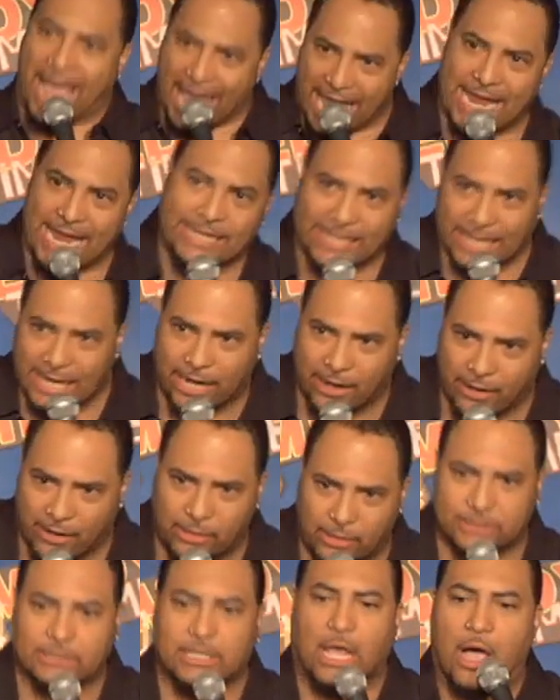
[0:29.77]
8
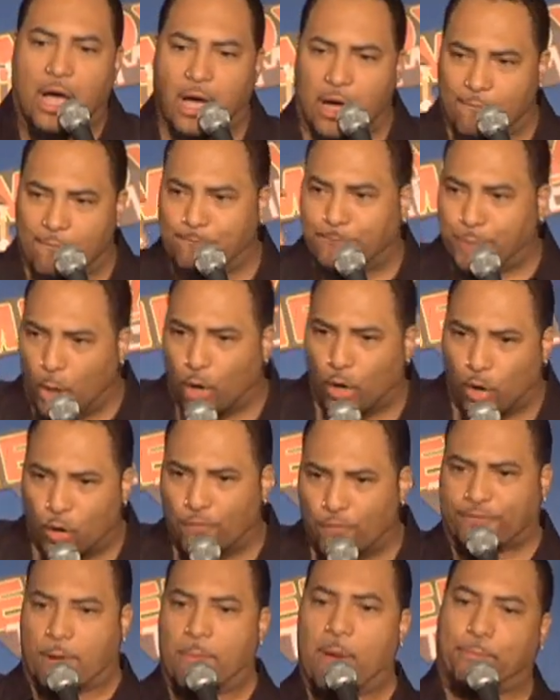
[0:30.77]
years of
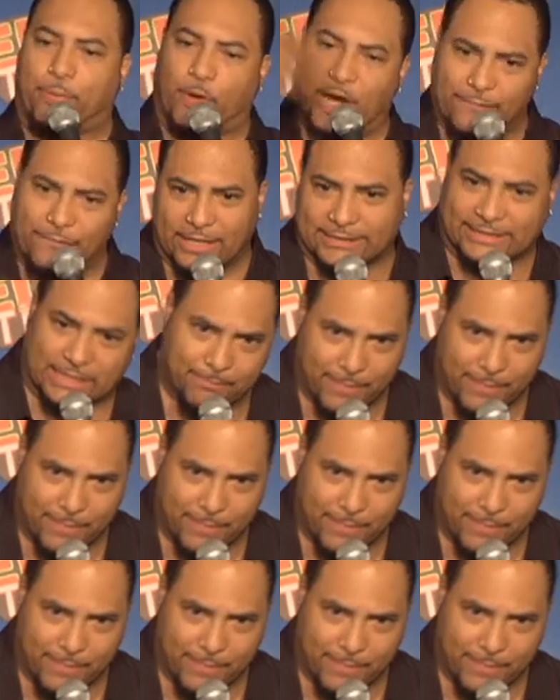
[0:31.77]
bull from a previous